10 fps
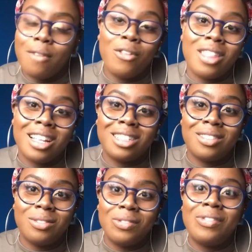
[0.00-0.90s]
for their,
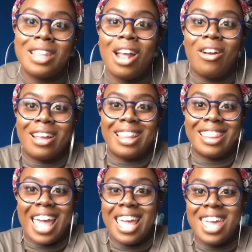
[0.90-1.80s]

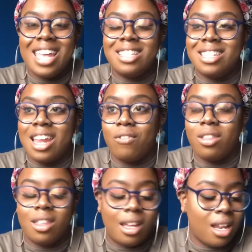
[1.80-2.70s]
like, their kids and
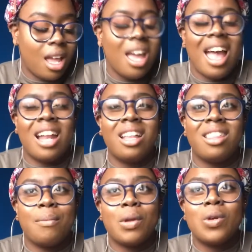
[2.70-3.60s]
everything. And I
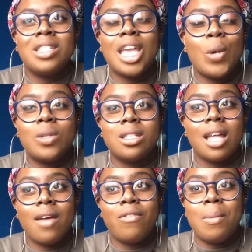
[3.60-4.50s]
think because he wasn't
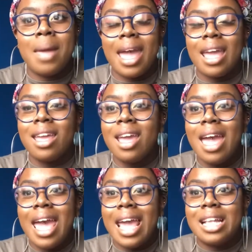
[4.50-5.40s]
there for me,
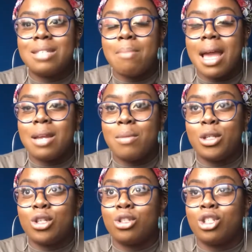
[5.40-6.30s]
it's made me
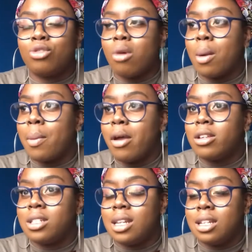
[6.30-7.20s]
such a strong
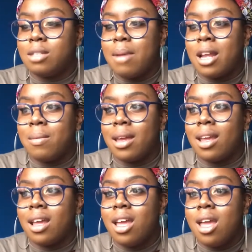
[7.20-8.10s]
person. It's made
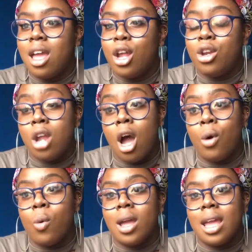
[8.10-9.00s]
me
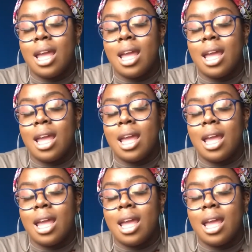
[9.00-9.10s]
know,